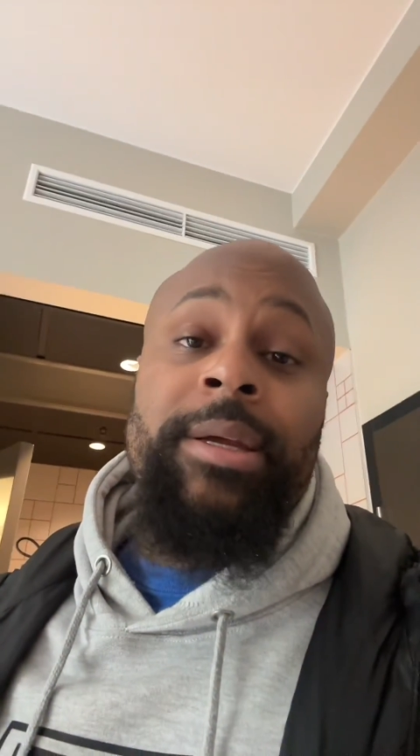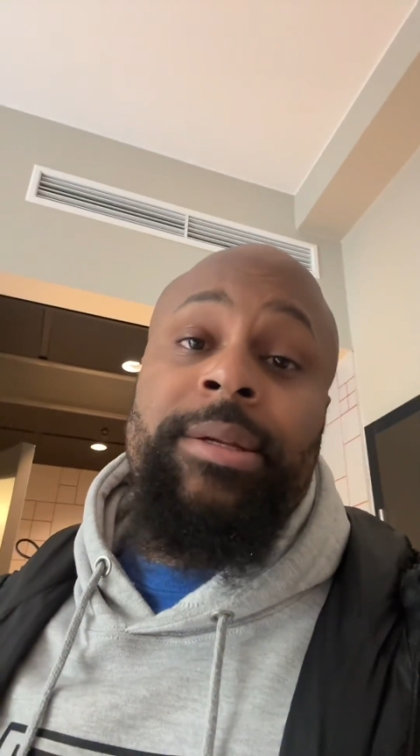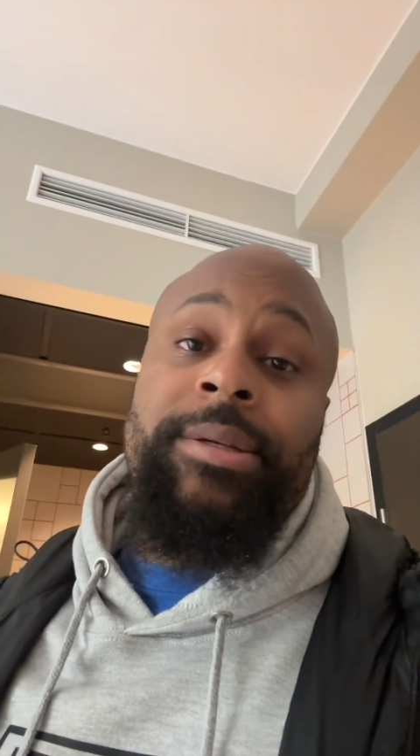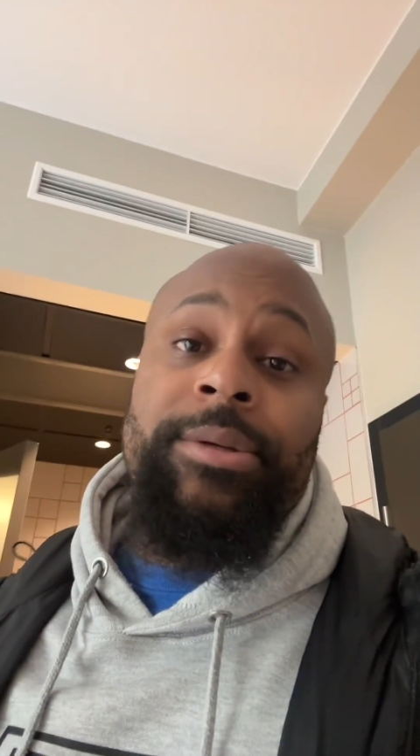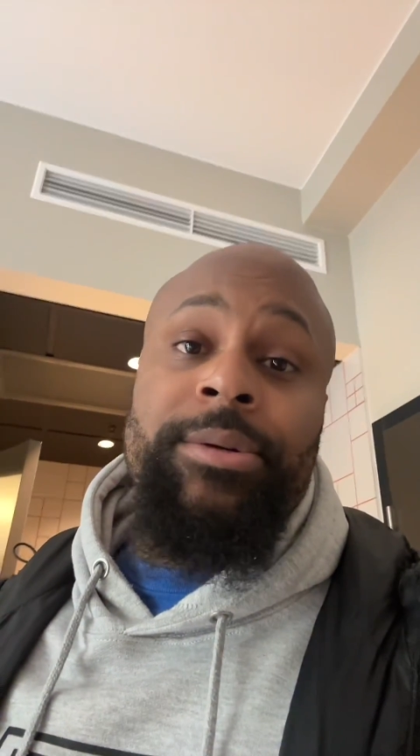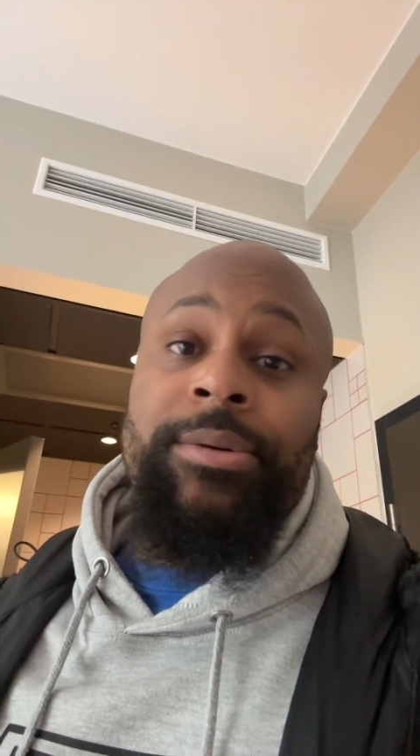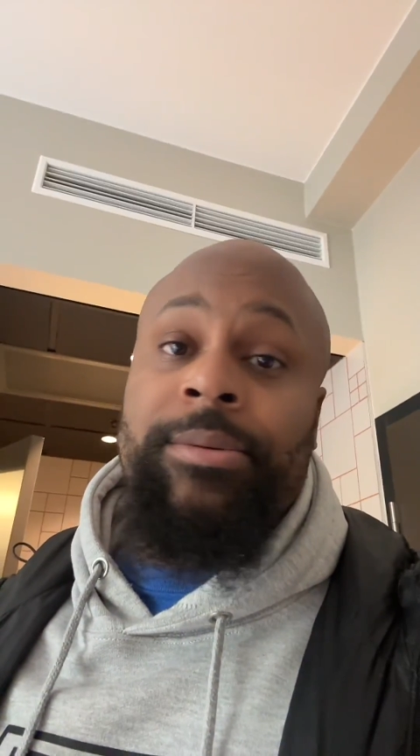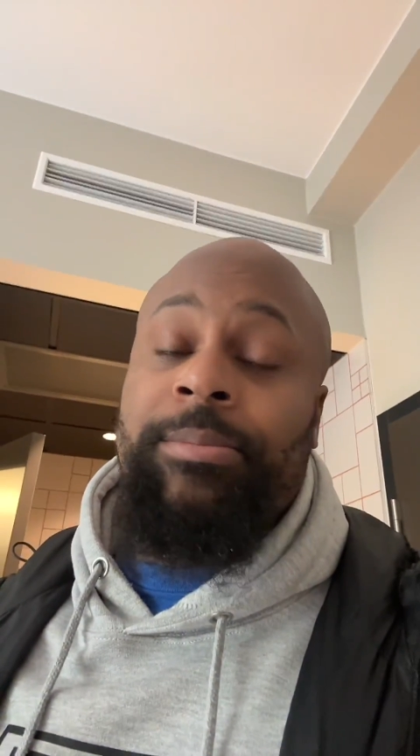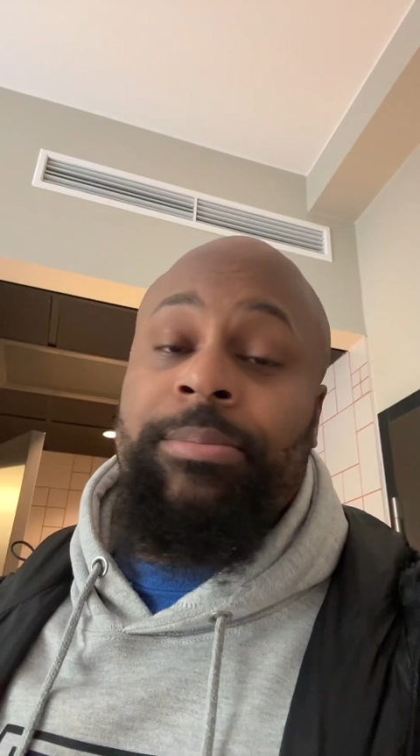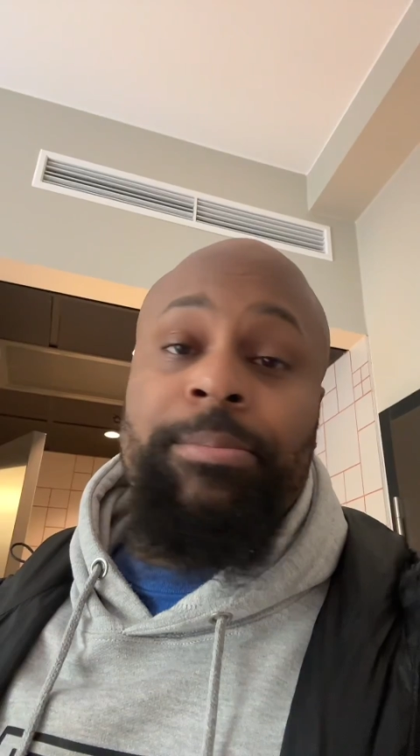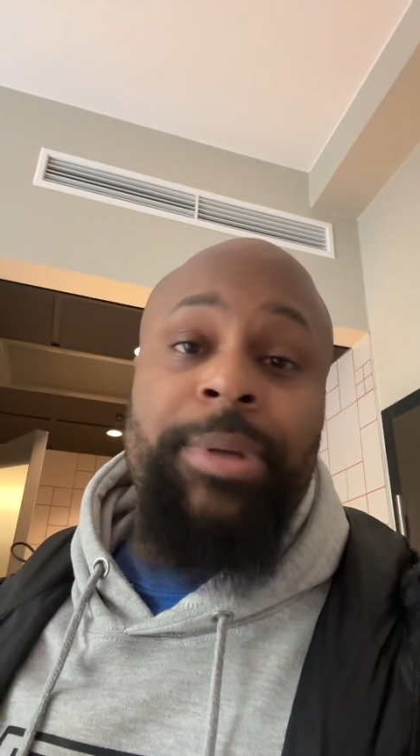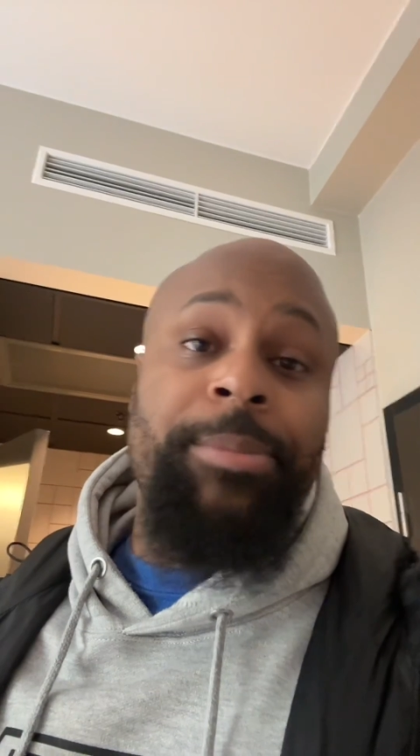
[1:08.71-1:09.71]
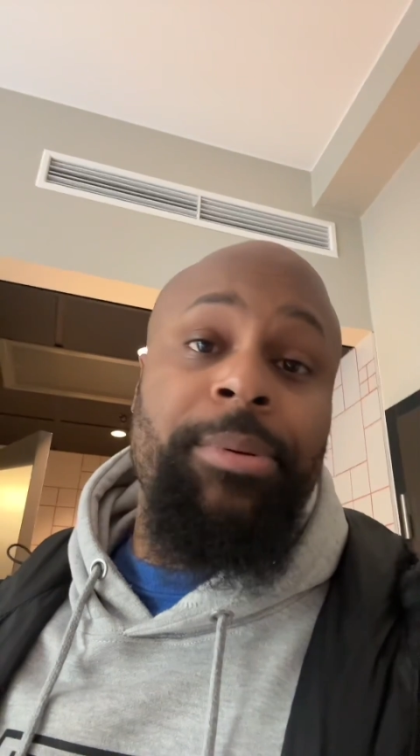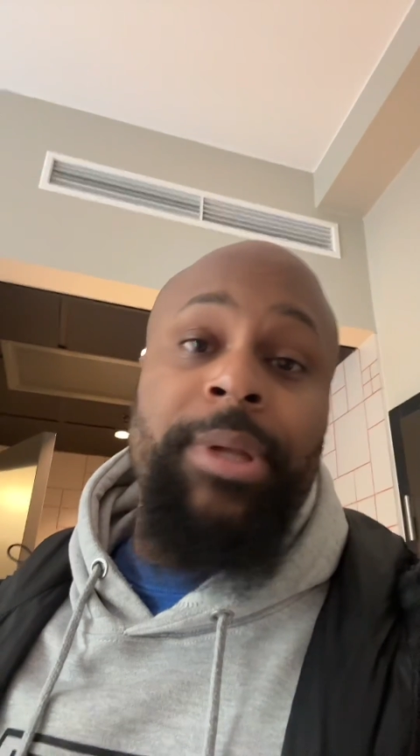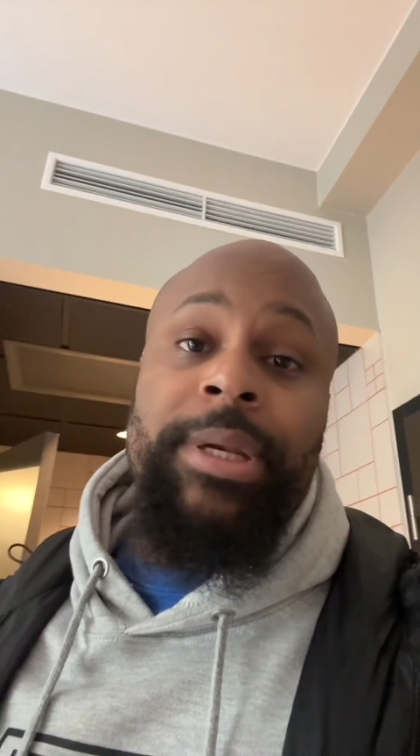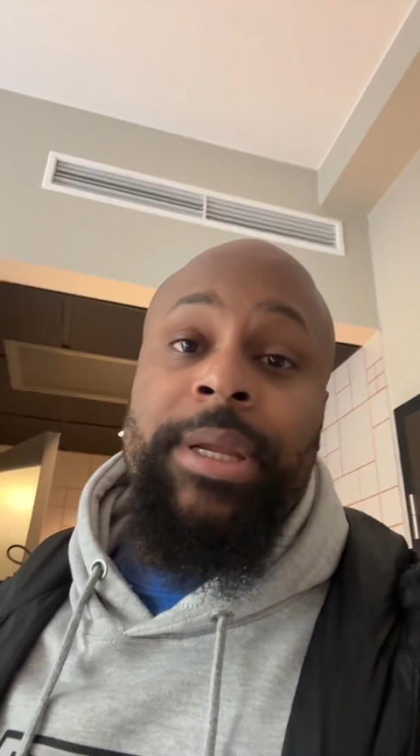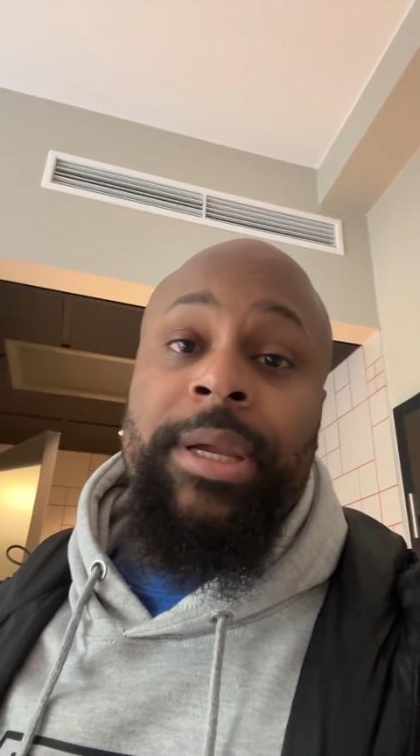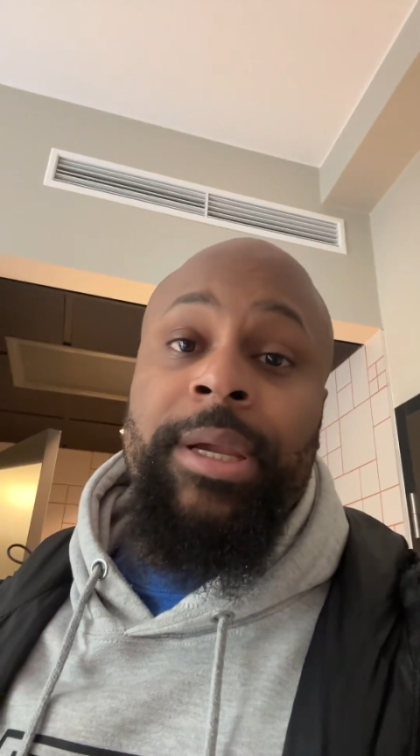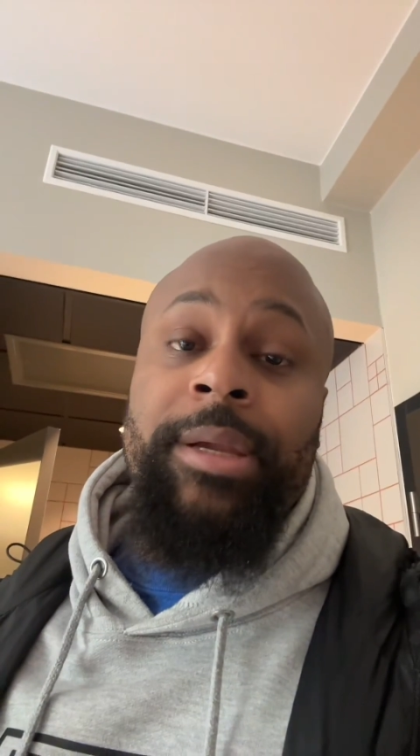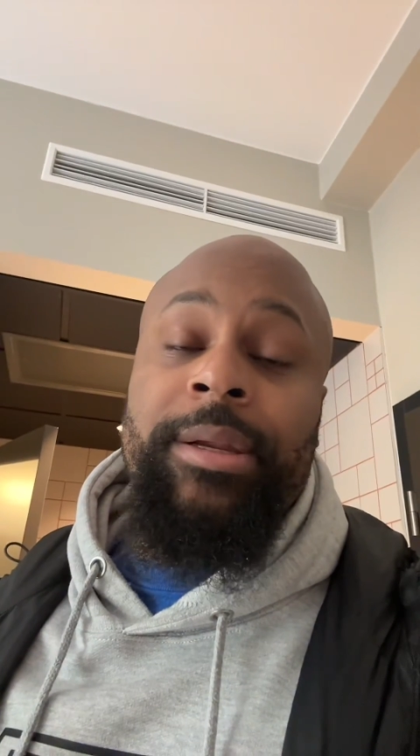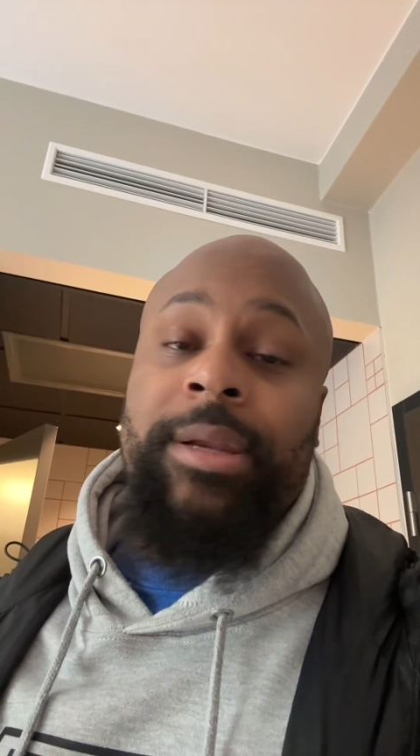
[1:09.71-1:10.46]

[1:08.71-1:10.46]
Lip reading: to people in need,